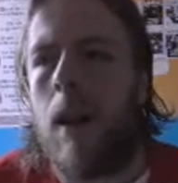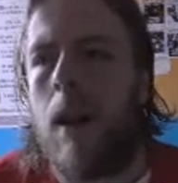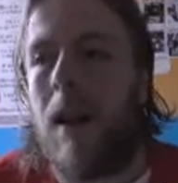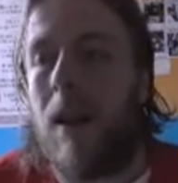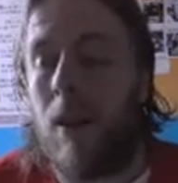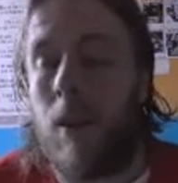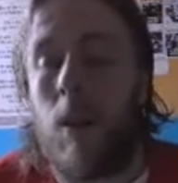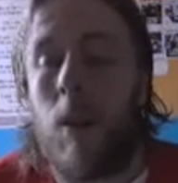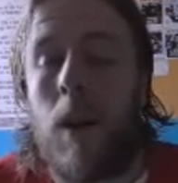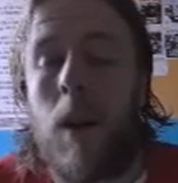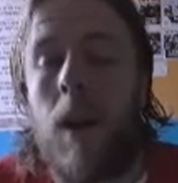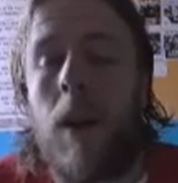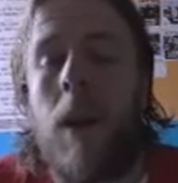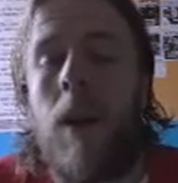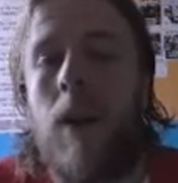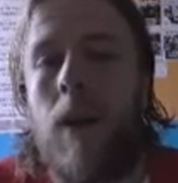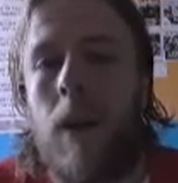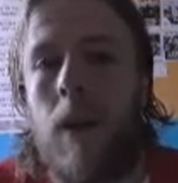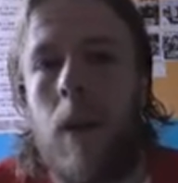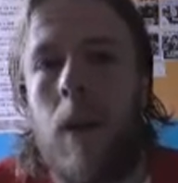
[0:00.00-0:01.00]
It's one of the
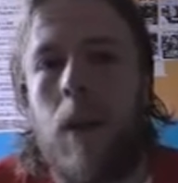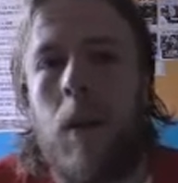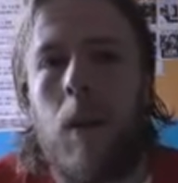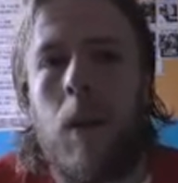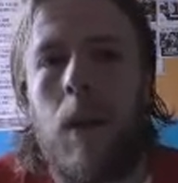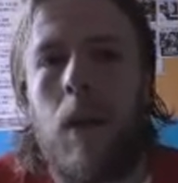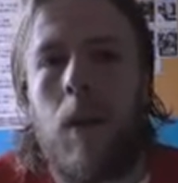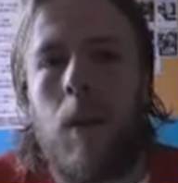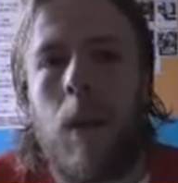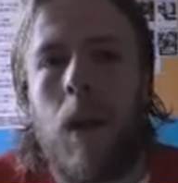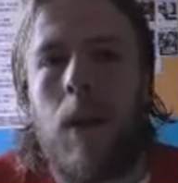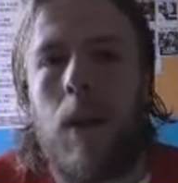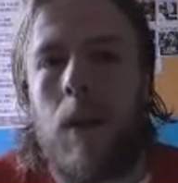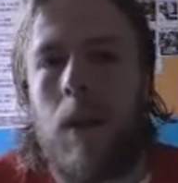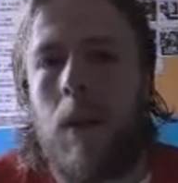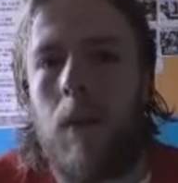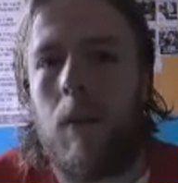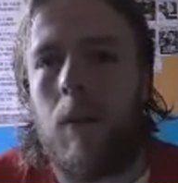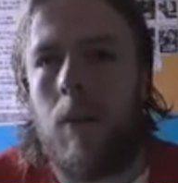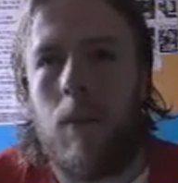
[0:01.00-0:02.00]
things I like most about
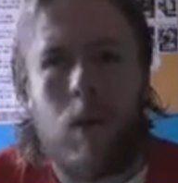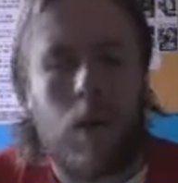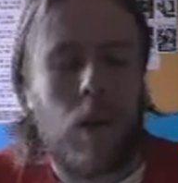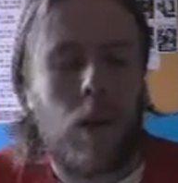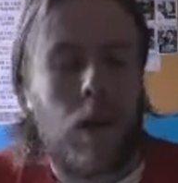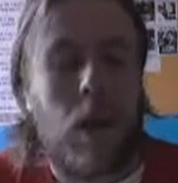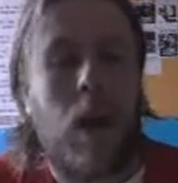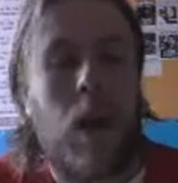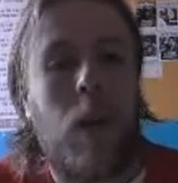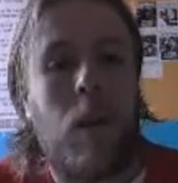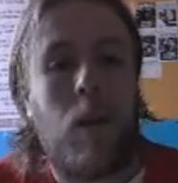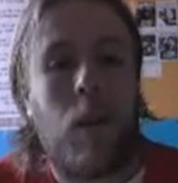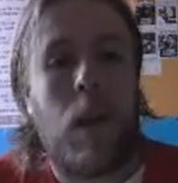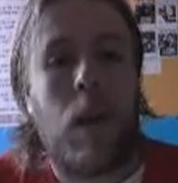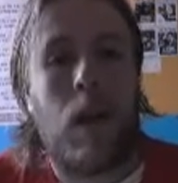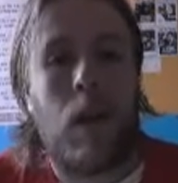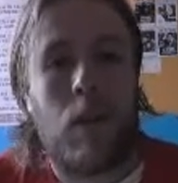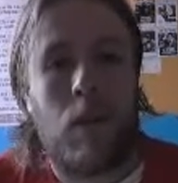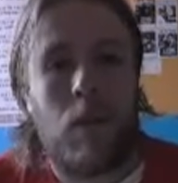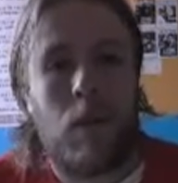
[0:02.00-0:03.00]
it. Not that I have a
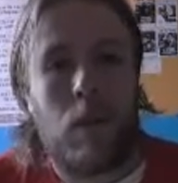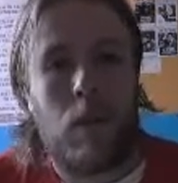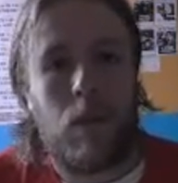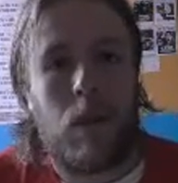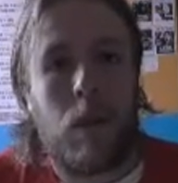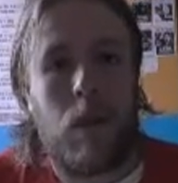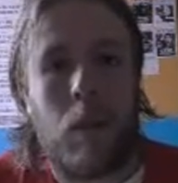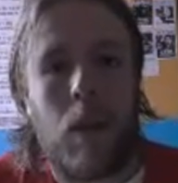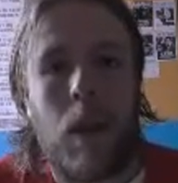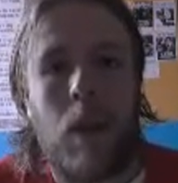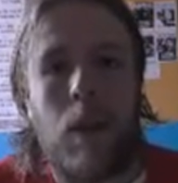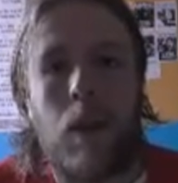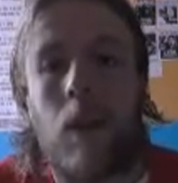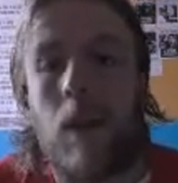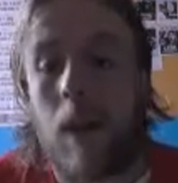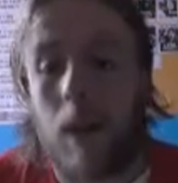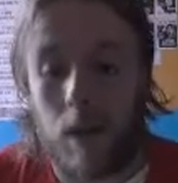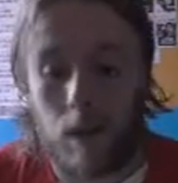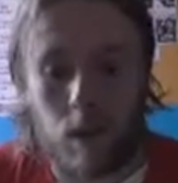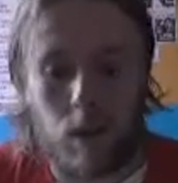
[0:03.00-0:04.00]
downer on
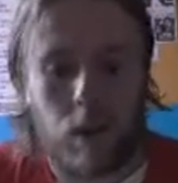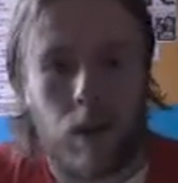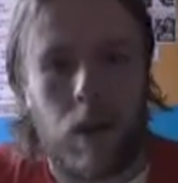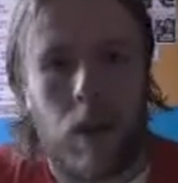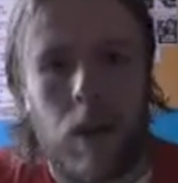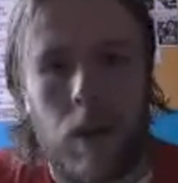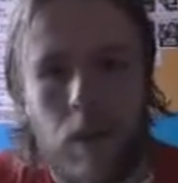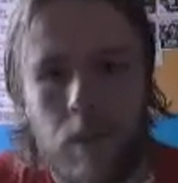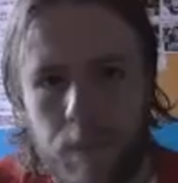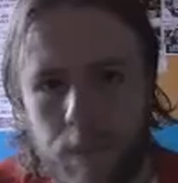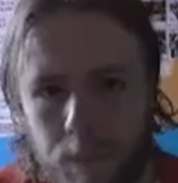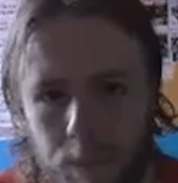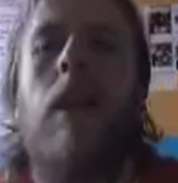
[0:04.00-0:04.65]
companions, as we'll see.